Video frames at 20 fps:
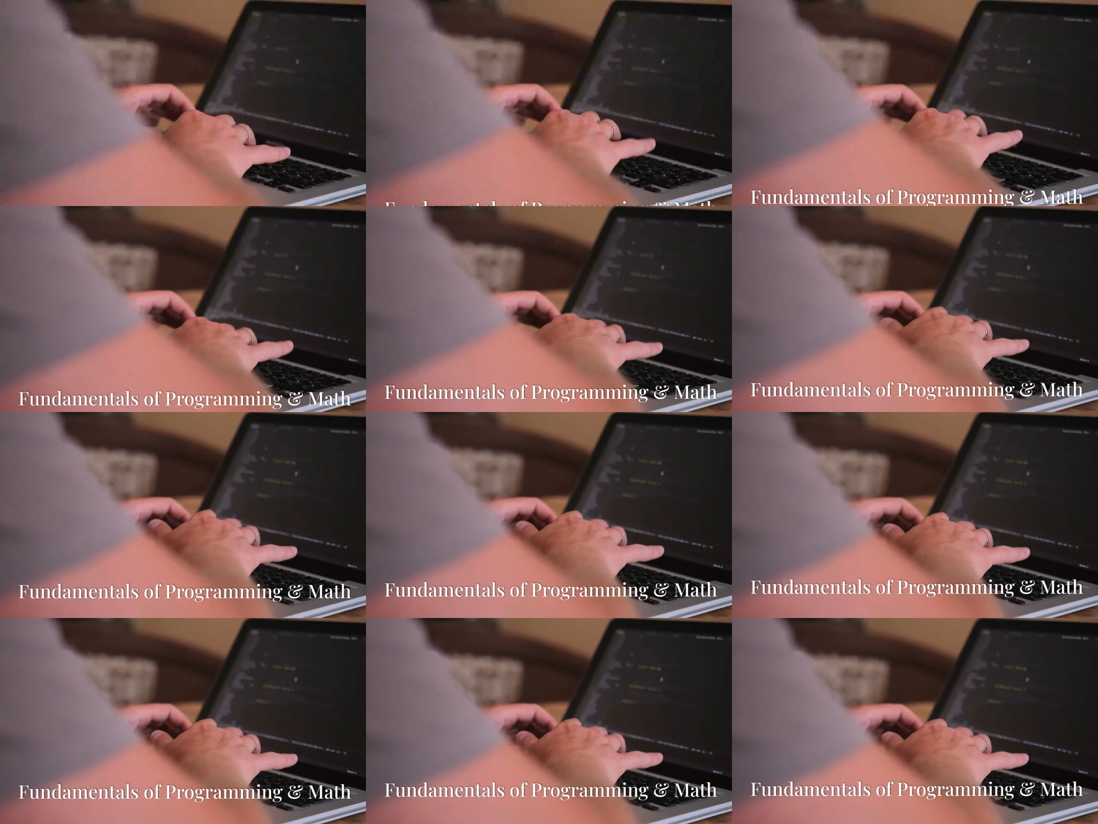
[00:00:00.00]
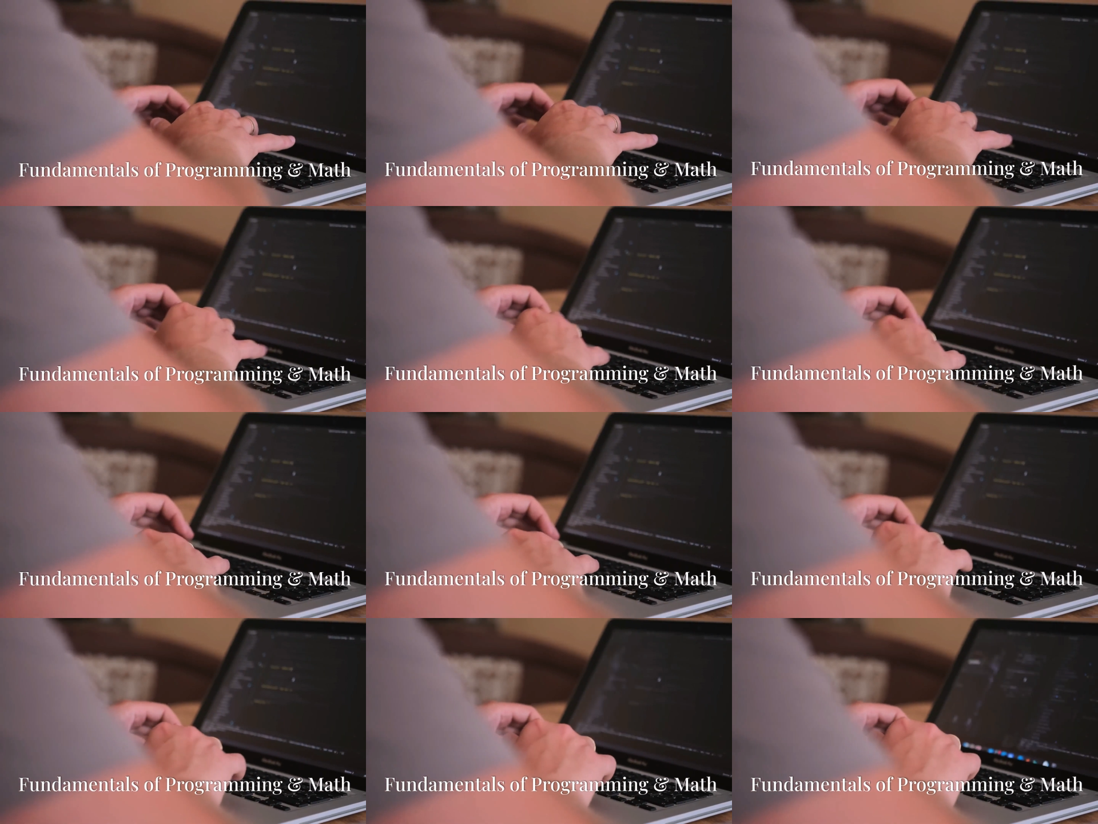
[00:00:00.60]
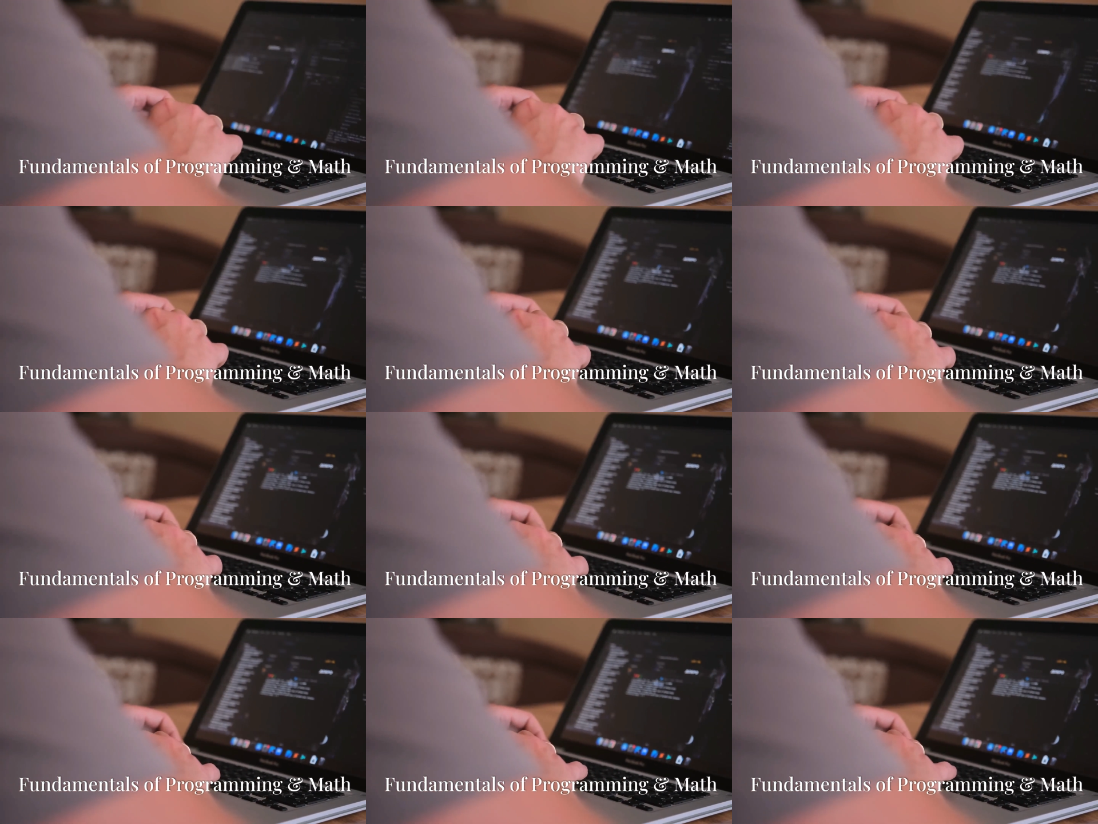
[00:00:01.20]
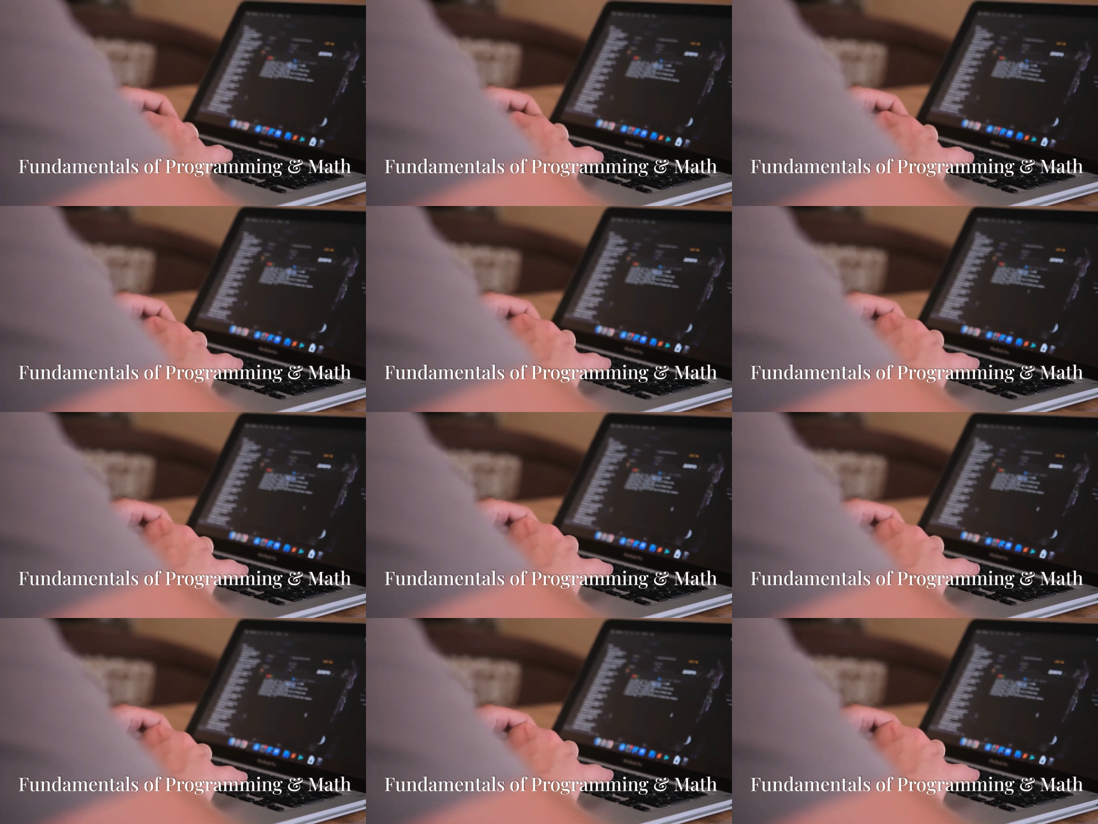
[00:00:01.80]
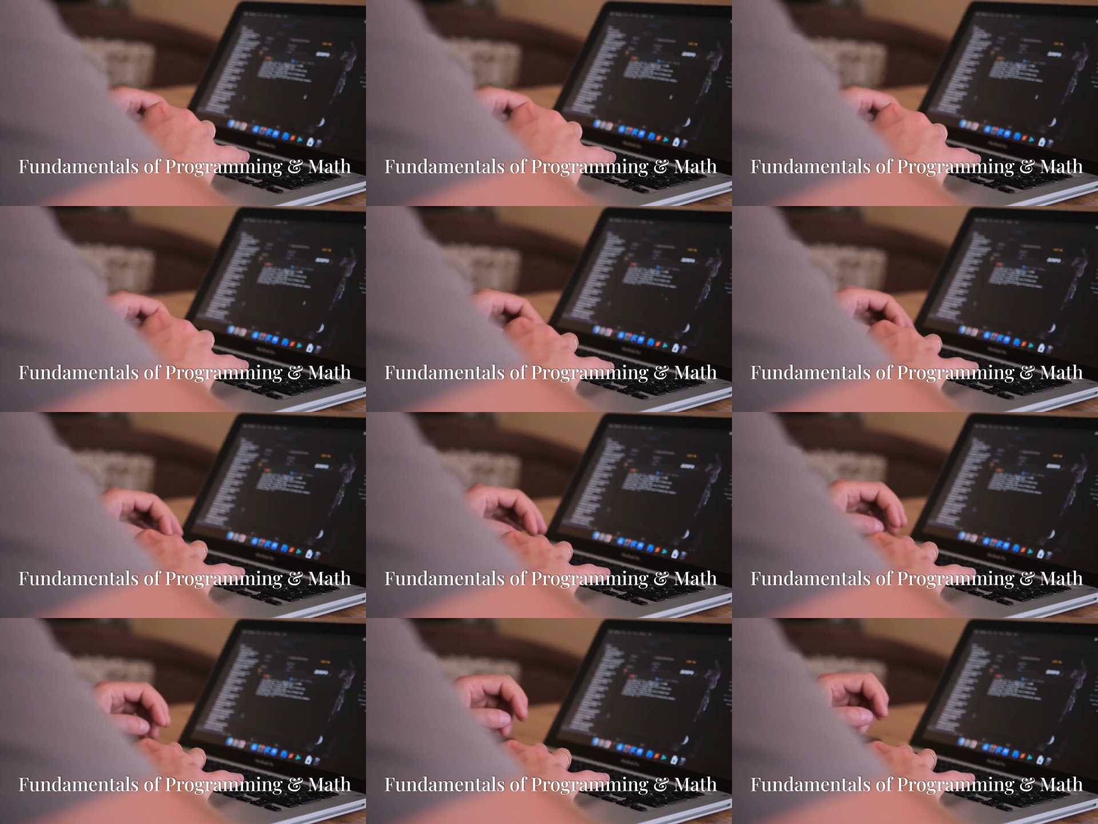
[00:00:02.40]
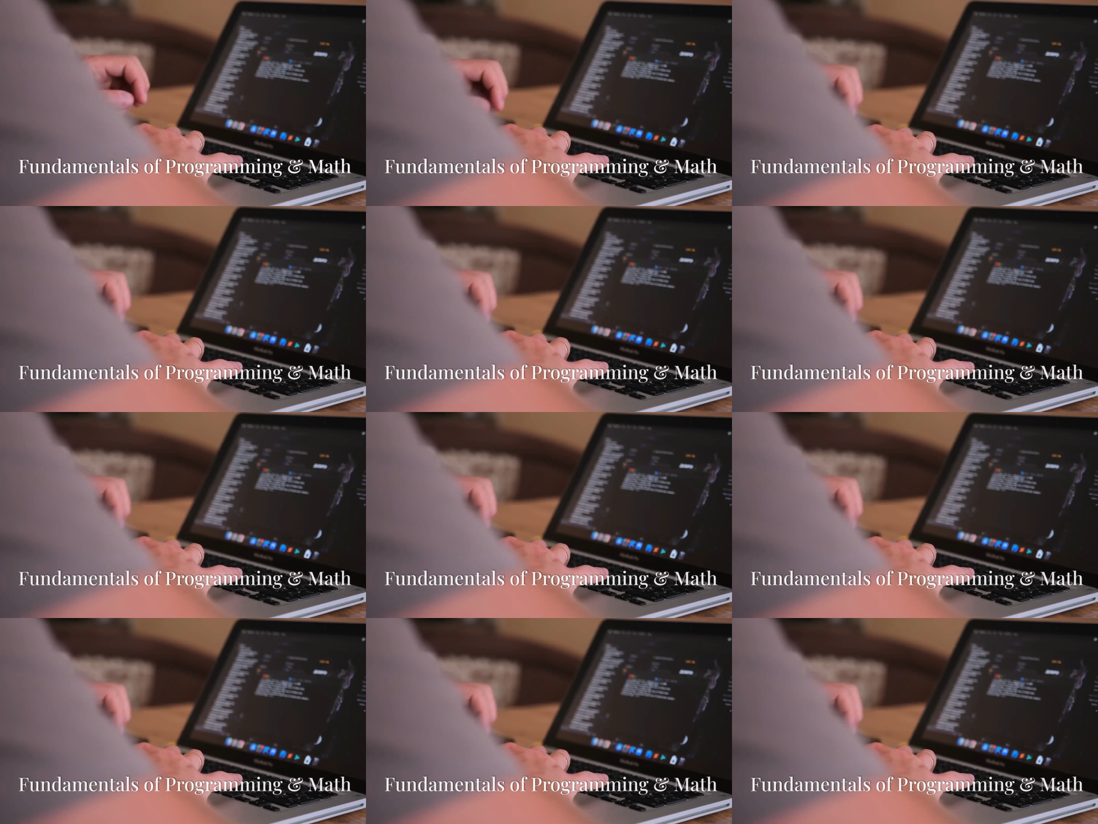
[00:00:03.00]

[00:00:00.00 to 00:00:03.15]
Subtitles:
No face is visible, so there are no lips to read.